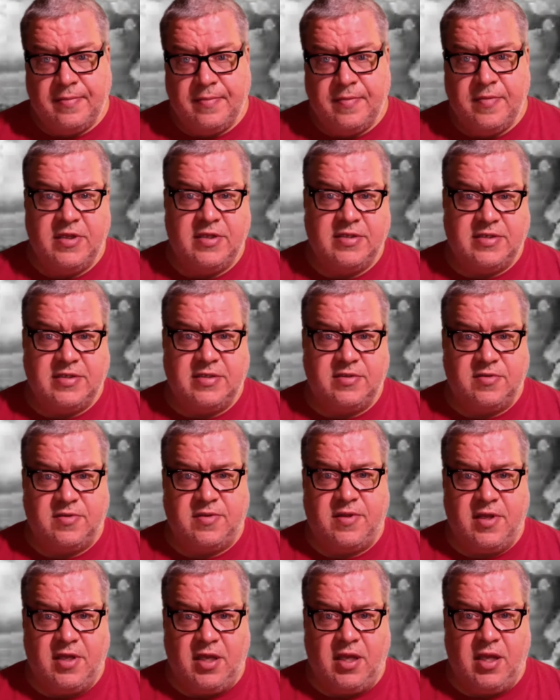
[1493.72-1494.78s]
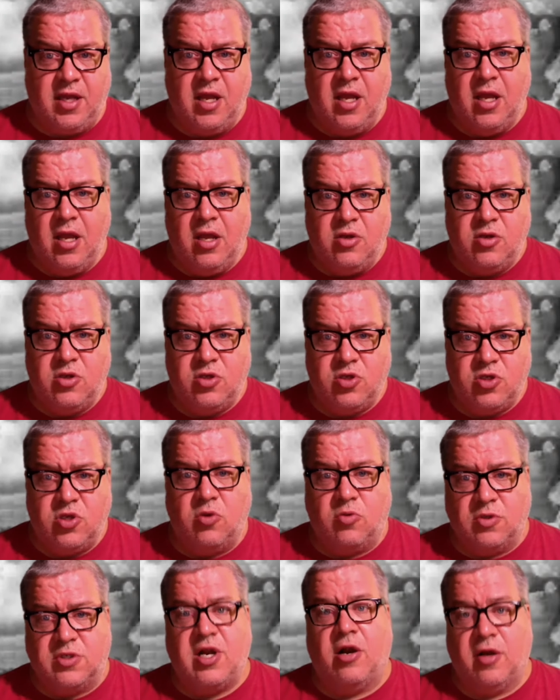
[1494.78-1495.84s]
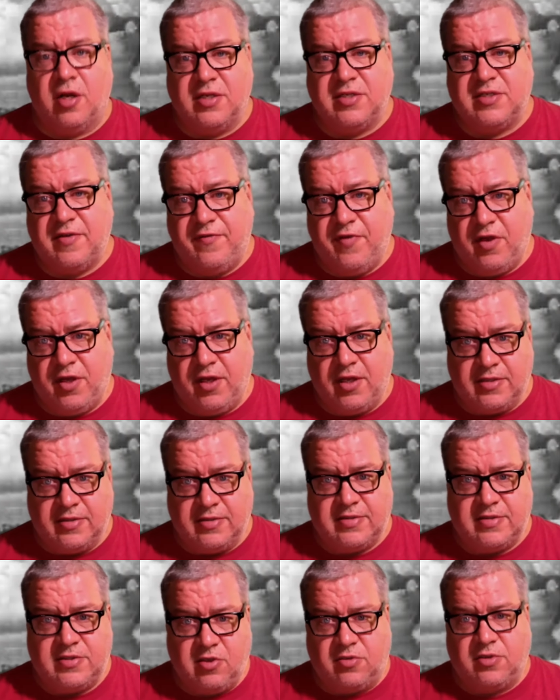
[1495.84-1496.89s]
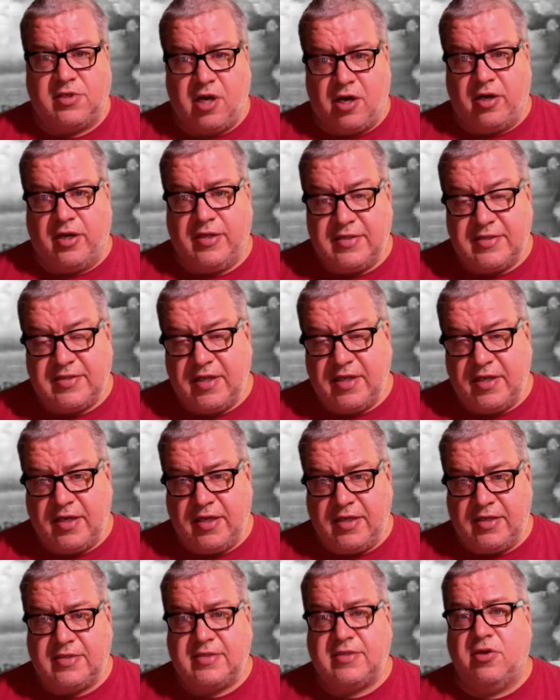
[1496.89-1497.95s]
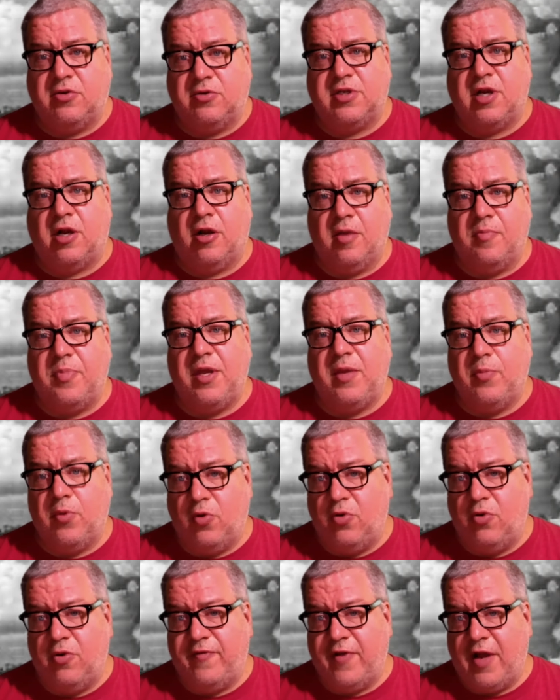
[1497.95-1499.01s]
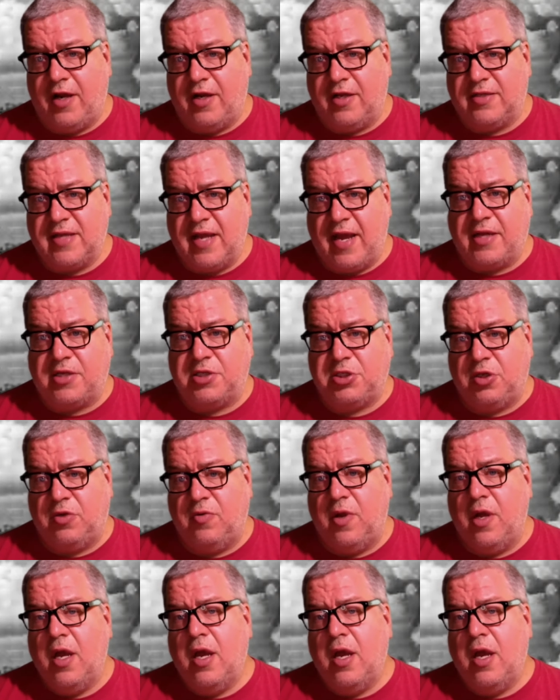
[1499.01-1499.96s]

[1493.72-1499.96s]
This is the don't target civilians, don't target cities, don't target people who have not attacked you.